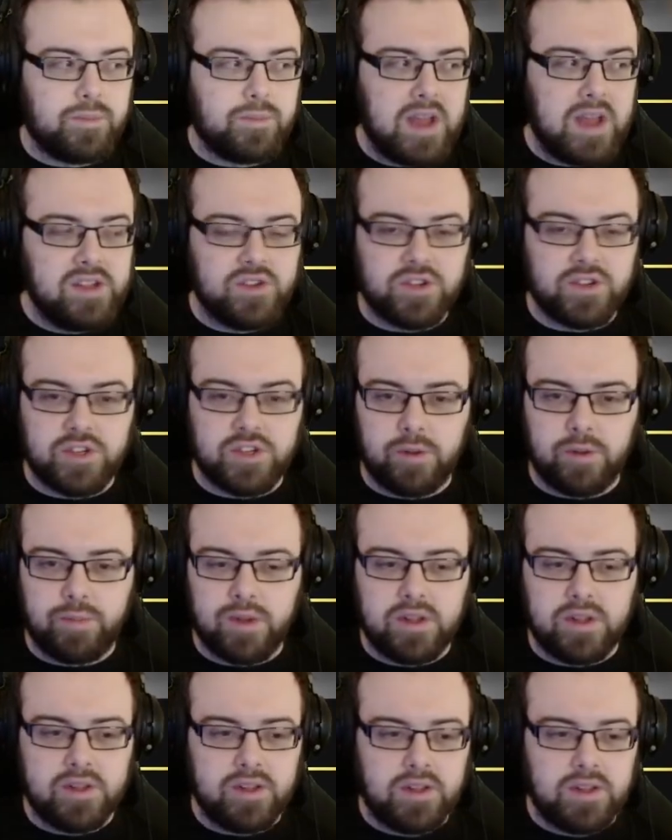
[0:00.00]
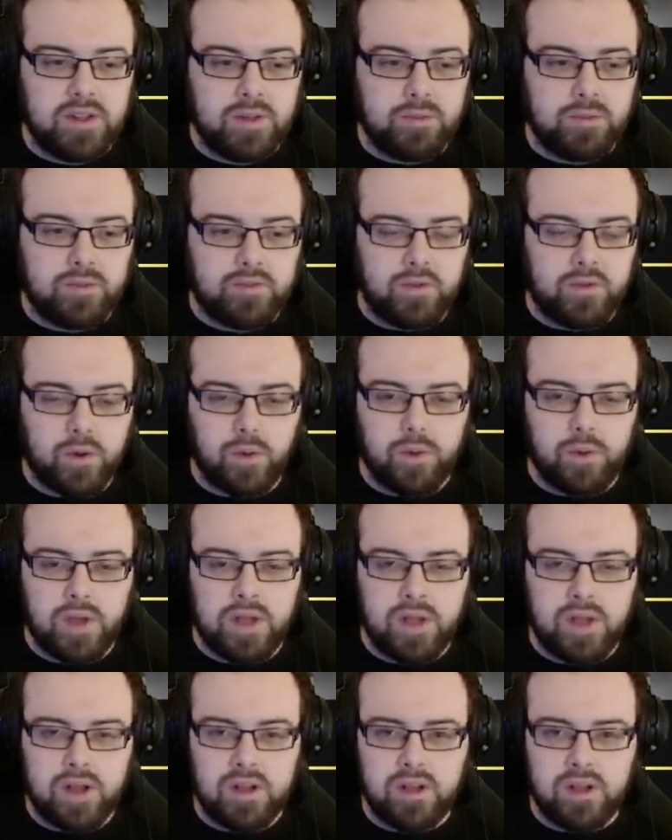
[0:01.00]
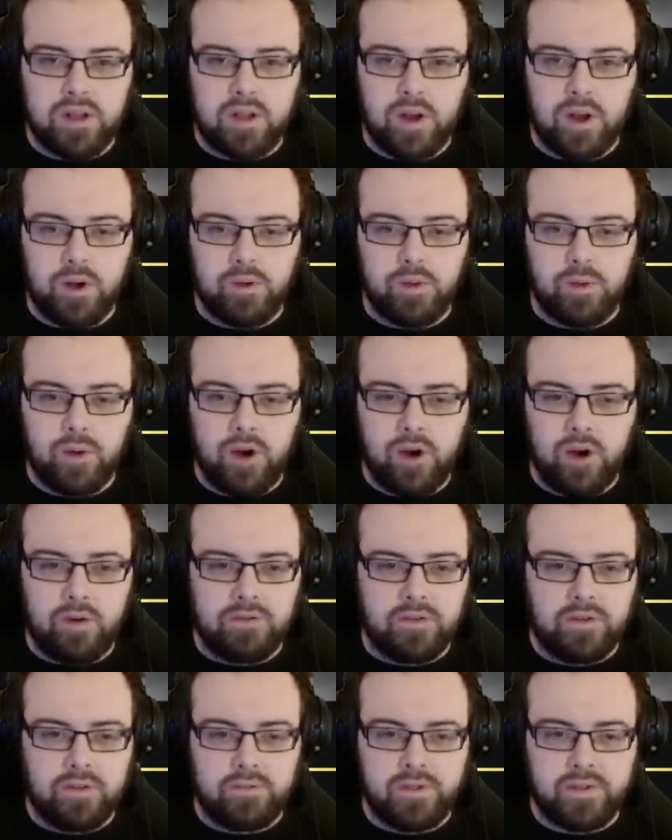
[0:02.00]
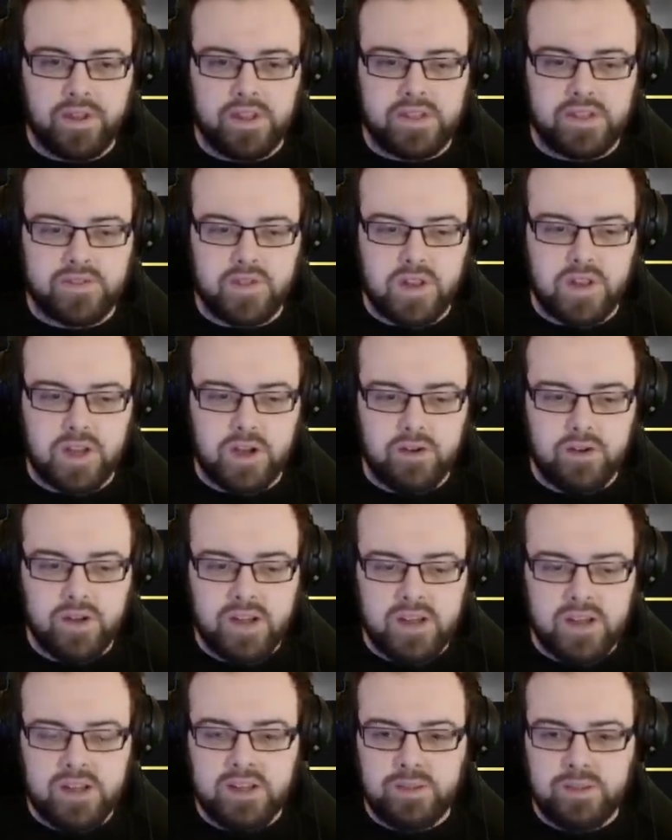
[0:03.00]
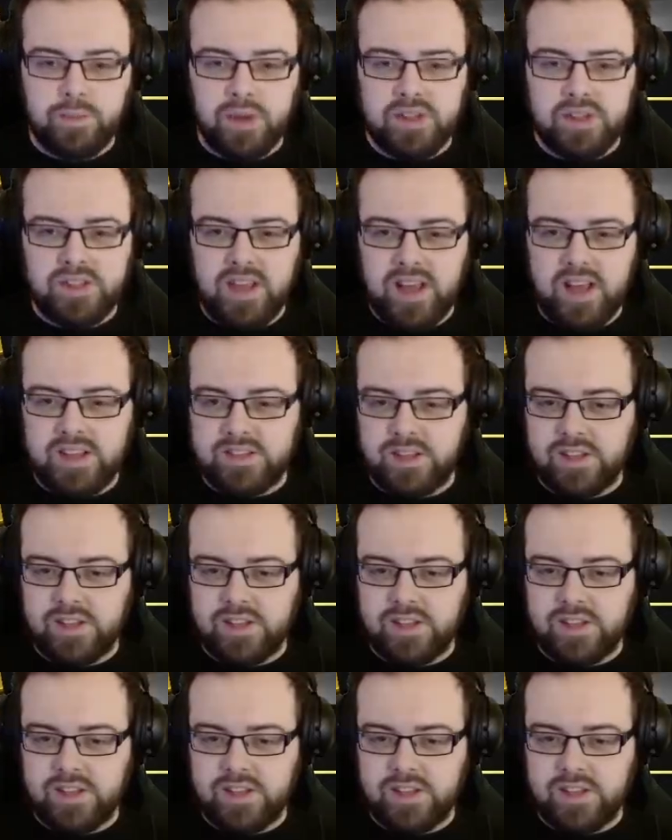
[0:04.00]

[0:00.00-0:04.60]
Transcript: the paint shop before we go off for this video. But